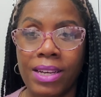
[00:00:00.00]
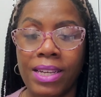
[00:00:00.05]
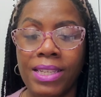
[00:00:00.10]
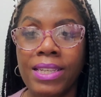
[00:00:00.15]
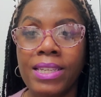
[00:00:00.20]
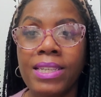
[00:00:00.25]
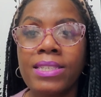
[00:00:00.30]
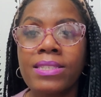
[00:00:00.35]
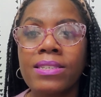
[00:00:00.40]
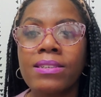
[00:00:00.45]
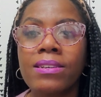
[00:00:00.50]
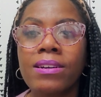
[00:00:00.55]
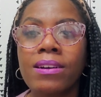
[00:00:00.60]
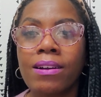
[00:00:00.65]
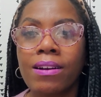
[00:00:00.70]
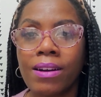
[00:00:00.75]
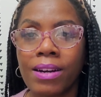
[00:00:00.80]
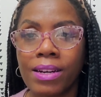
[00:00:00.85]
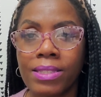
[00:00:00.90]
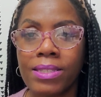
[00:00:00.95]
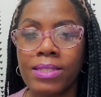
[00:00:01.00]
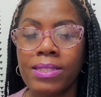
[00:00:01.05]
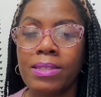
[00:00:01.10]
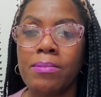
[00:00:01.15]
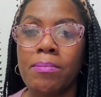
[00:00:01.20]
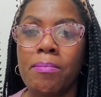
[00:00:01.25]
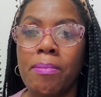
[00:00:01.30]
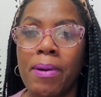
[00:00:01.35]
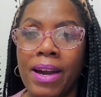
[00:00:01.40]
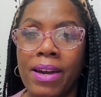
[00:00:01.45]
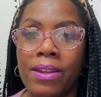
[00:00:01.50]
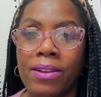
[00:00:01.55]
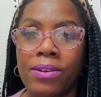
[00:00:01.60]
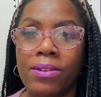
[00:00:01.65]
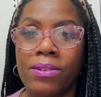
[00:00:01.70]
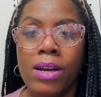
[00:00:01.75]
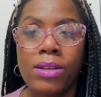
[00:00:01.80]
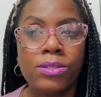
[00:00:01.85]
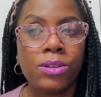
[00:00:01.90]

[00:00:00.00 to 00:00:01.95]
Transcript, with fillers: and it is a constant battle.